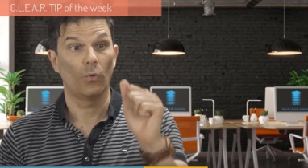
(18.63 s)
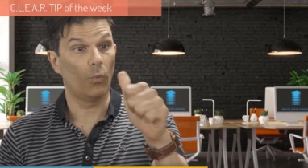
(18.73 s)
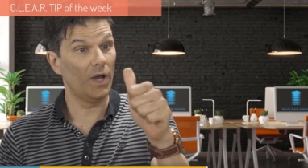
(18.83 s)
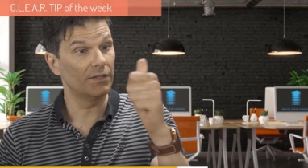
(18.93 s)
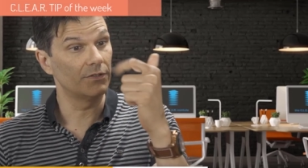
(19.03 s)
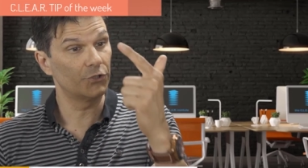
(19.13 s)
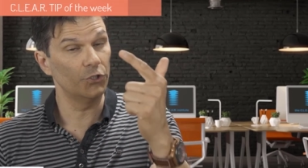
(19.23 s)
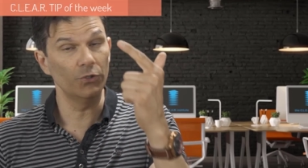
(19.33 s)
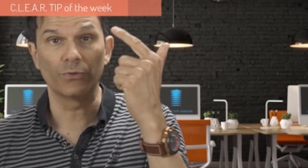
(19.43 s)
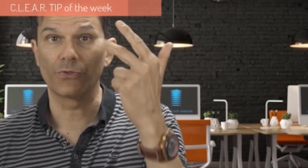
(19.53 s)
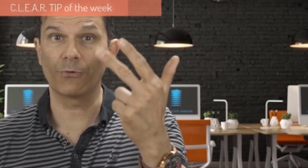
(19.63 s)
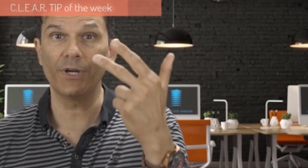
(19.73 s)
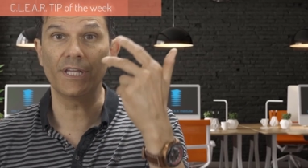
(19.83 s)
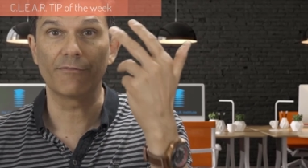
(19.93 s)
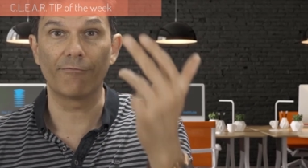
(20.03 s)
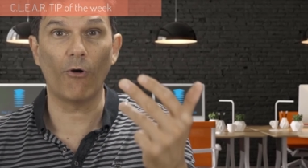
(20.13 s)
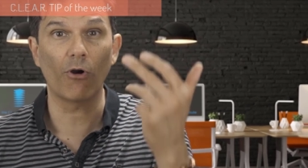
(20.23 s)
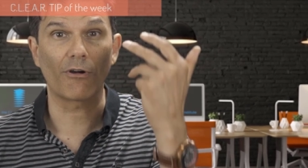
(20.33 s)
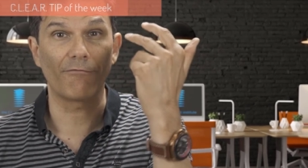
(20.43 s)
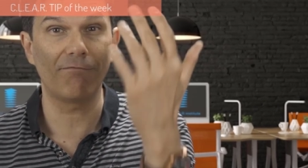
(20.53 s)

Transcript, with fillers: one, two, three, four,